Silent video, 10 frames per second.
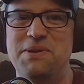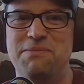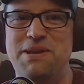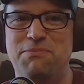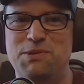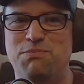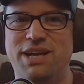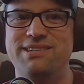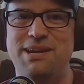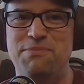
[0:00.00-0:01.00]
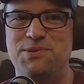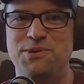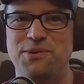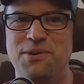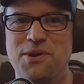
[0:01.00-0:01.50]
people's blood
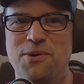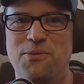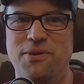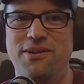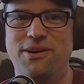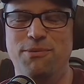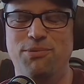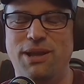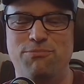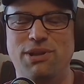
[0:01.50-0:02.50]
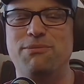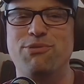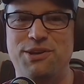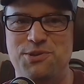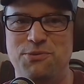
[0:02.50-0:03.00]
temperature or blood
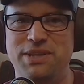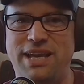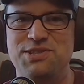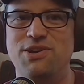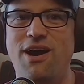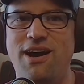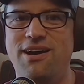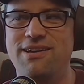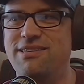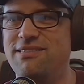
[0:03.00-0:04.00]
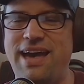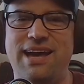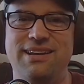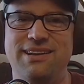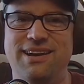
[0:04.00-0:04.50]
pressure when they saw
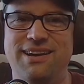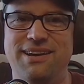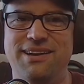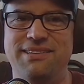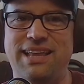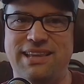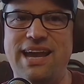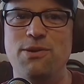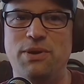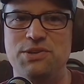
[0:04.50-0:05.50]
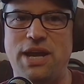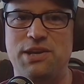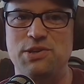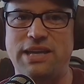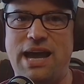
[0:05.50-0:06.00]
that language
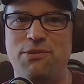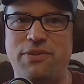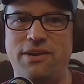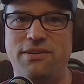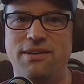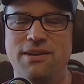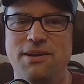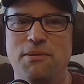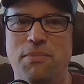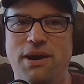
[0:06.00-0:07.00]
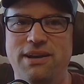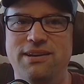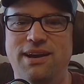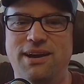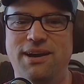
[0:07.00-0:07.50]
actually out there. But
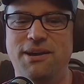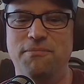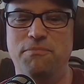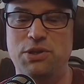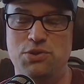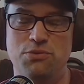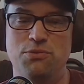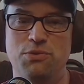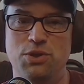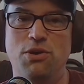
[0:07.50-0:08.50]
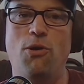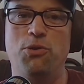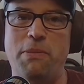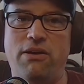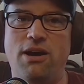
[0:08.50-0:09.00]
you
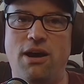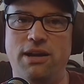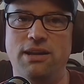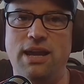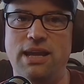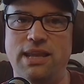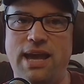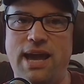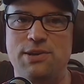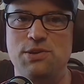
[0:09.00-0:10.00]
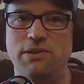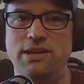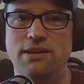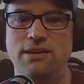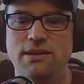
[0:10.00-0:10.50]
called them out on it, and they
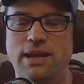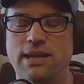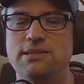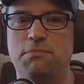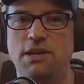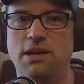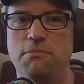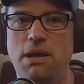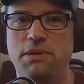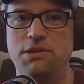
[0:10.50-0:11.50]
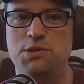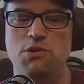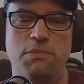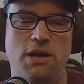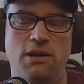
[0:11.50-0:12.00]
actually accepted an amendment to
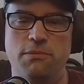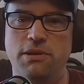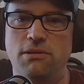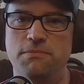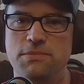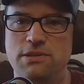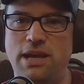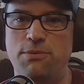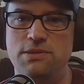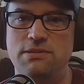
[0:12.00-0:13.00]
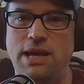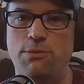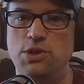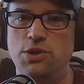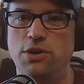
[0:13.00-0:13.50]
strip it out of the bill. So that was
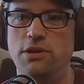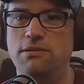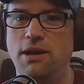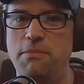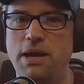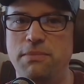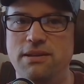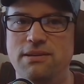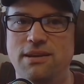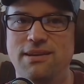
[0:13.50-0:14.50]
a good amendment